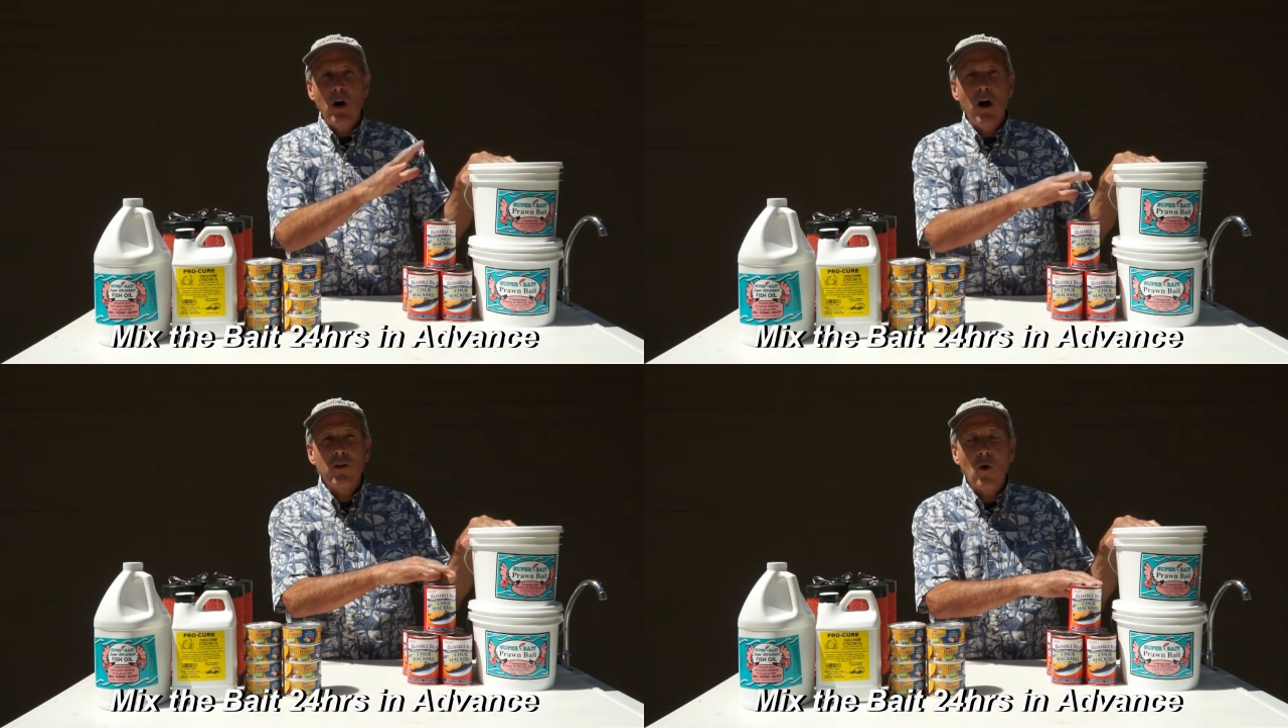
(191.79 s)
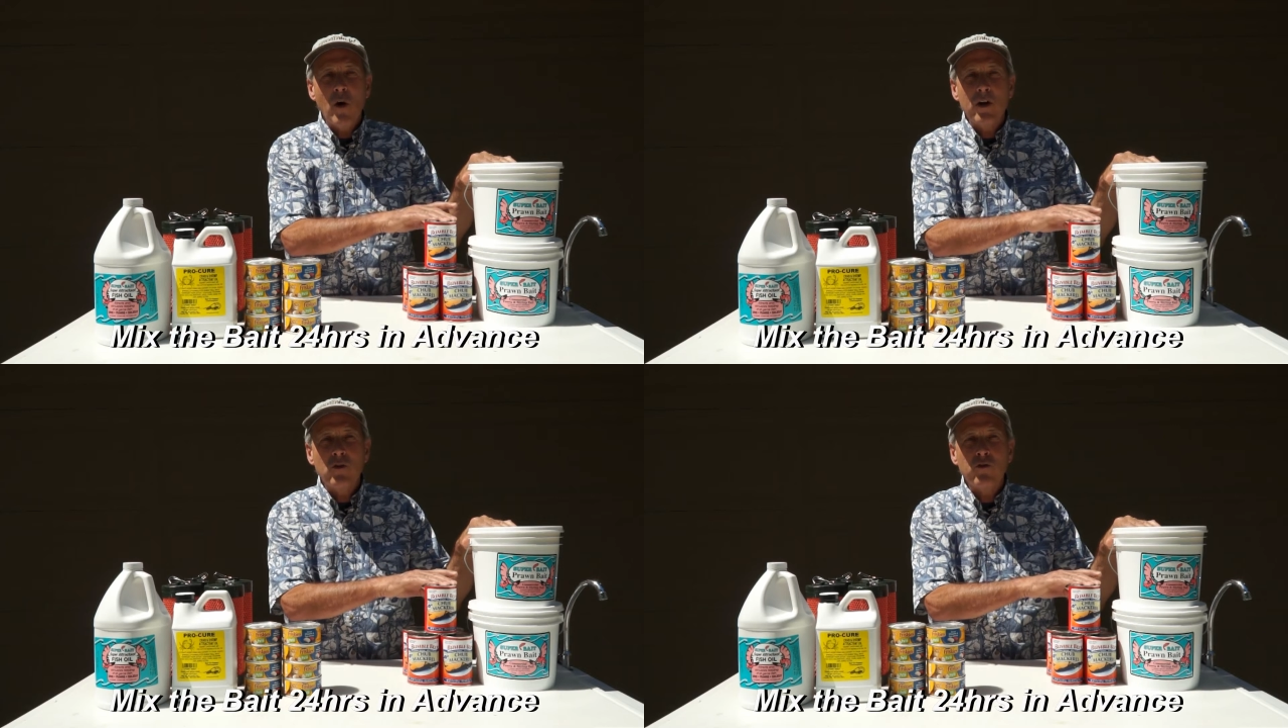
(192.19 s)
all the
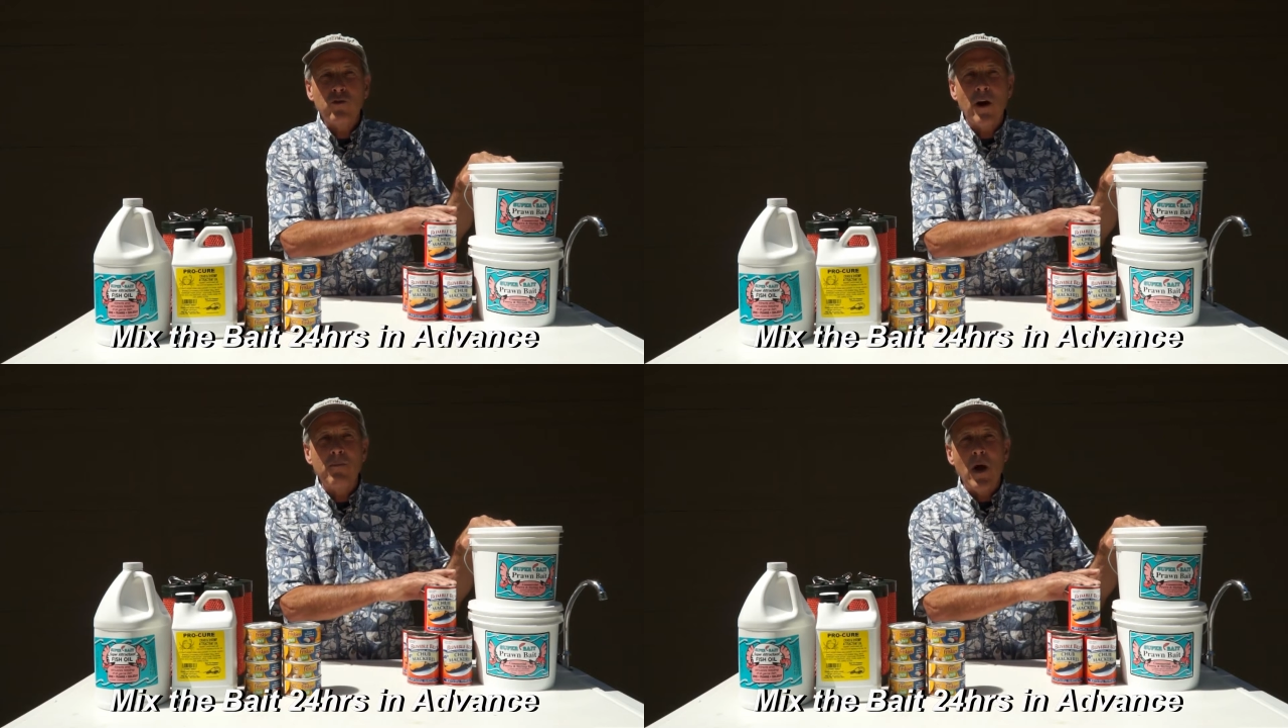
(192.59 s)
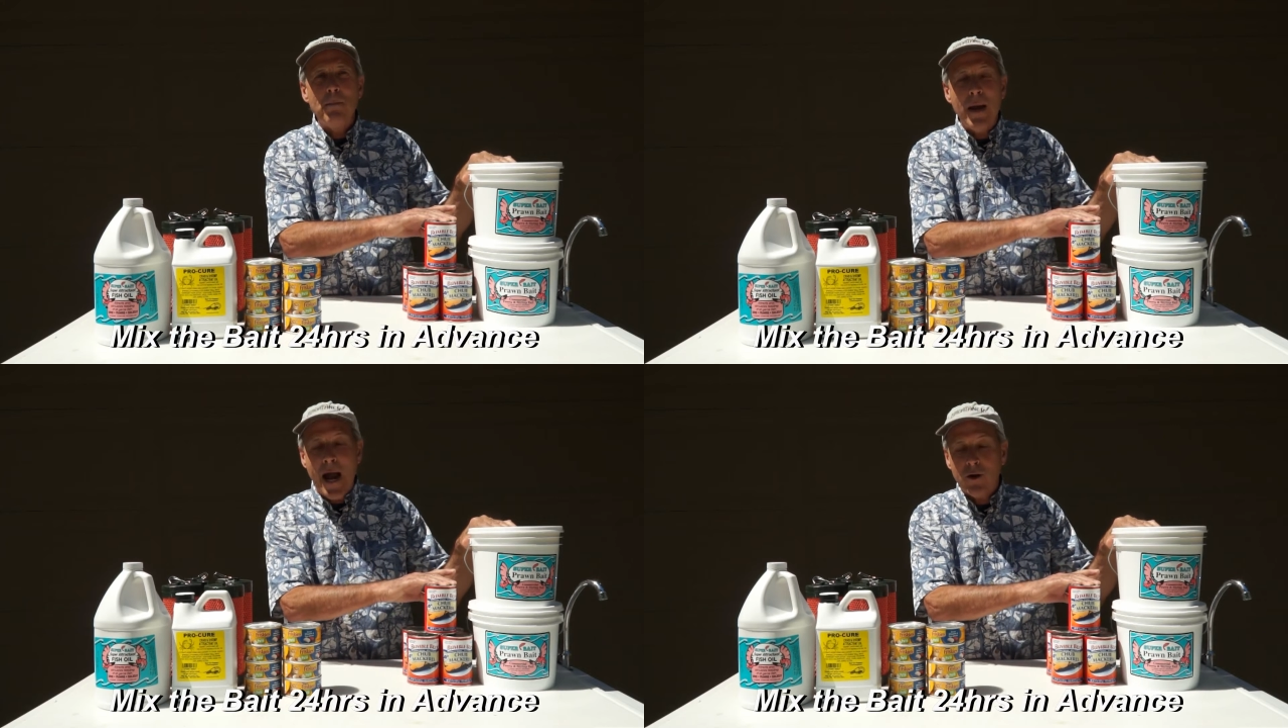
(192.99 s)
oils from
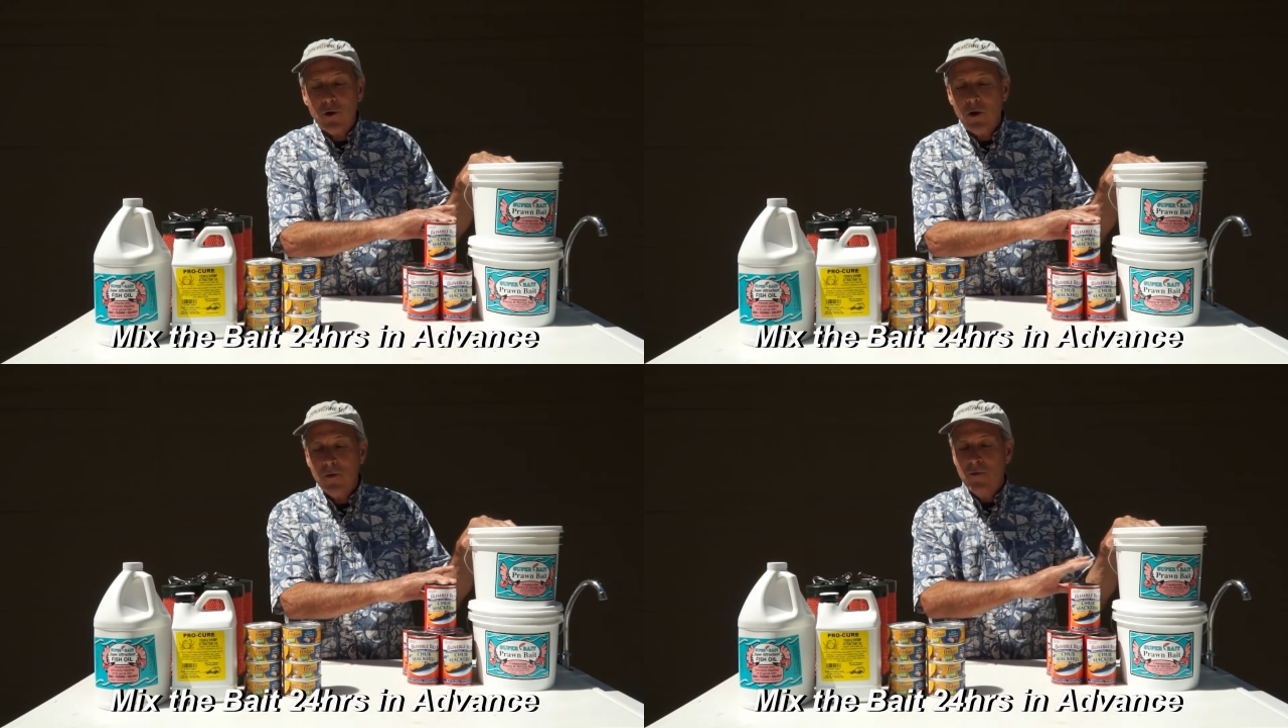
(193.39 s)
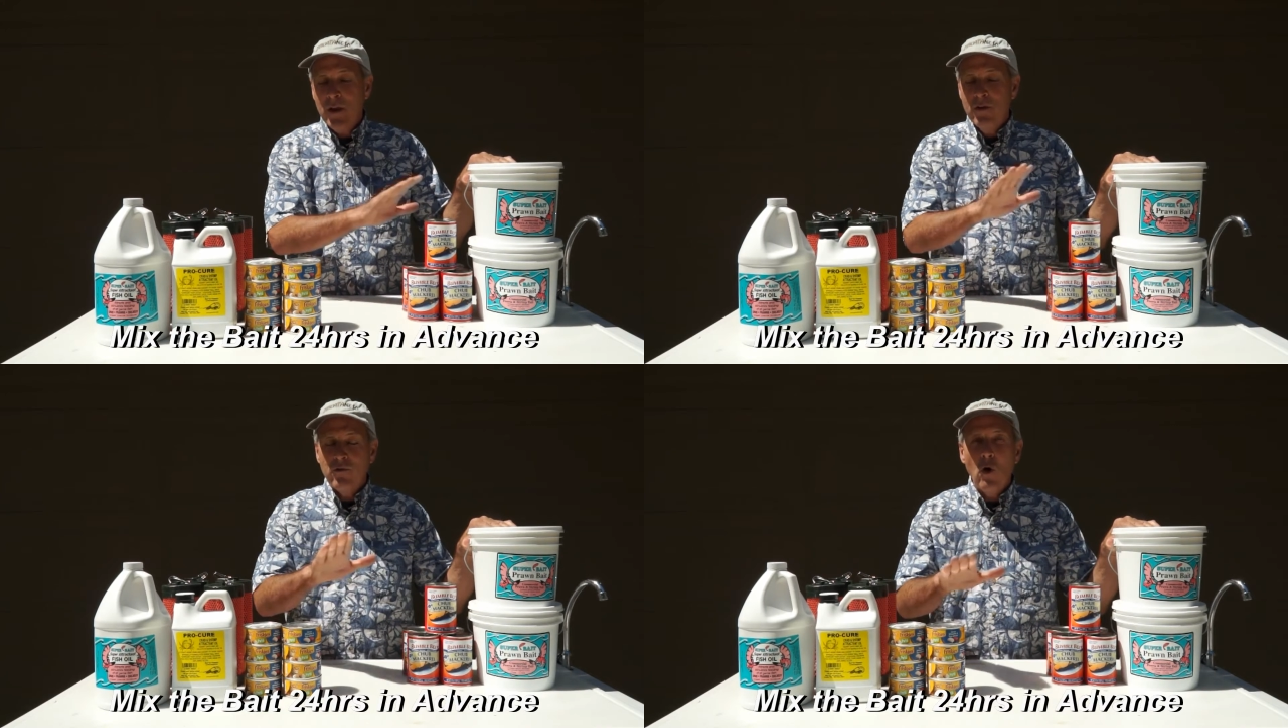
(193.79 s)
the mackerel,
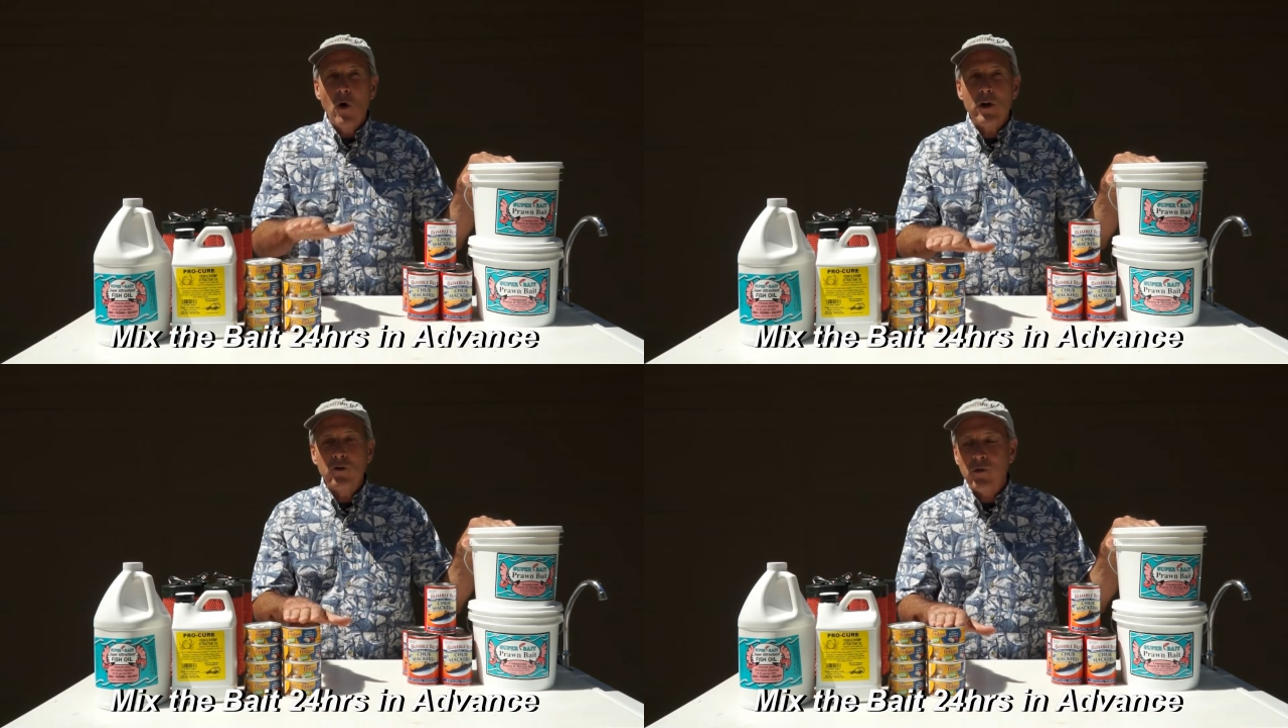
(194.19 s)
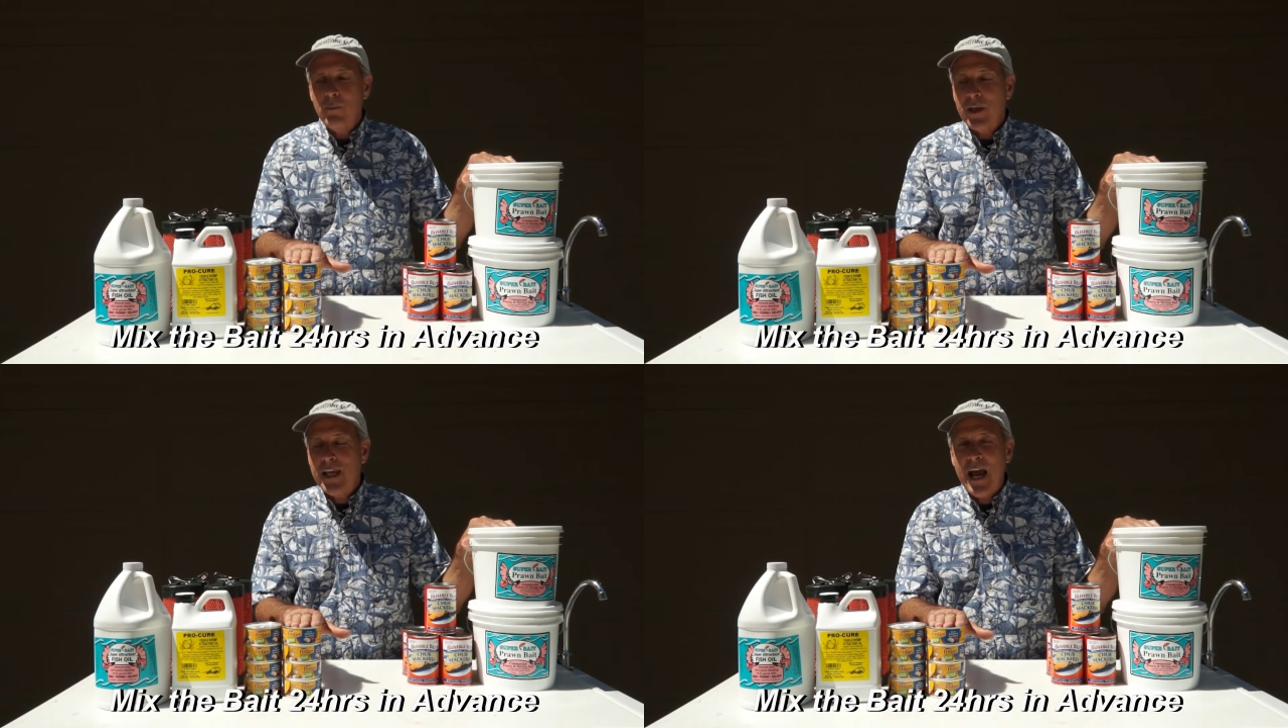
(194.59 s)
the oils
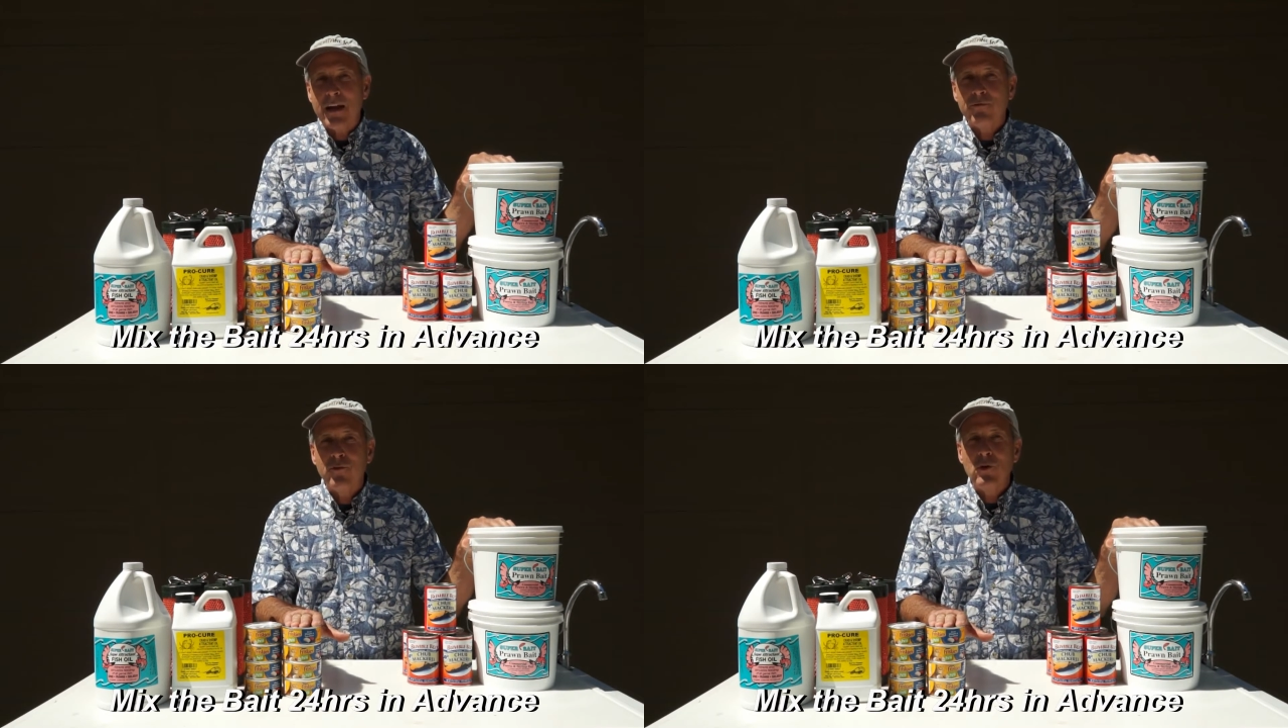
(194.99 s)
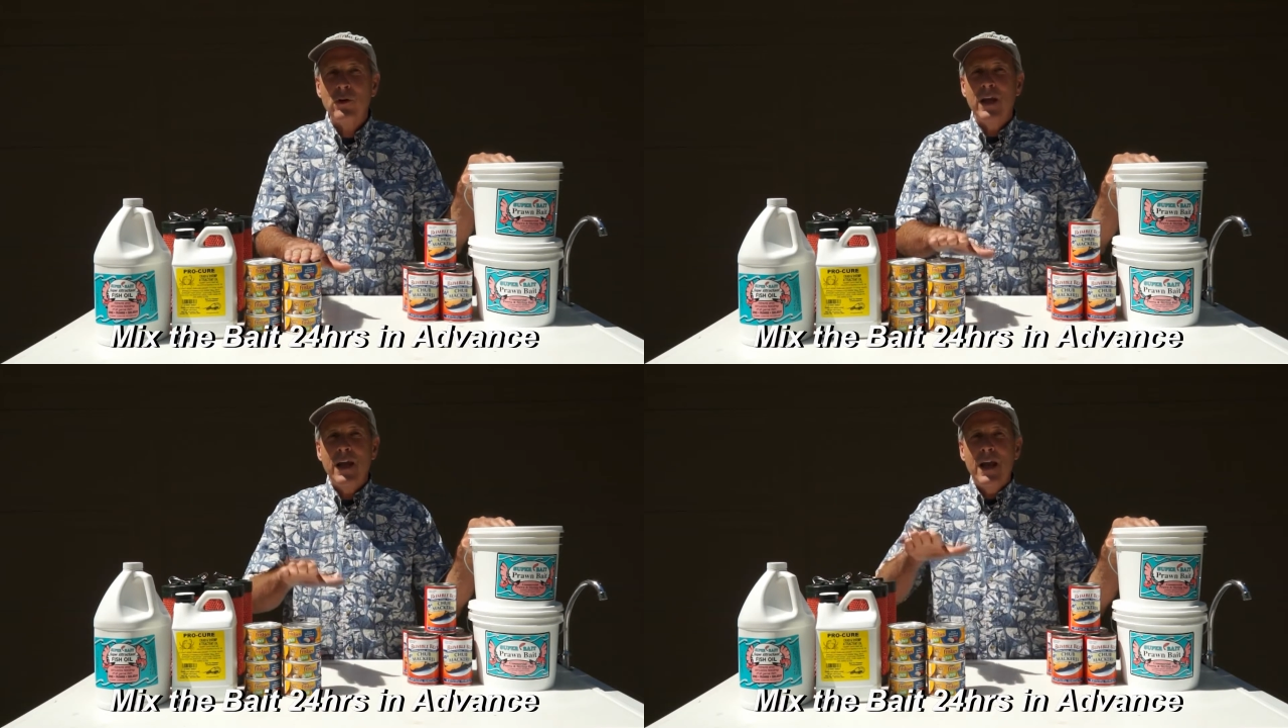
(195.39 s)
from the cat food,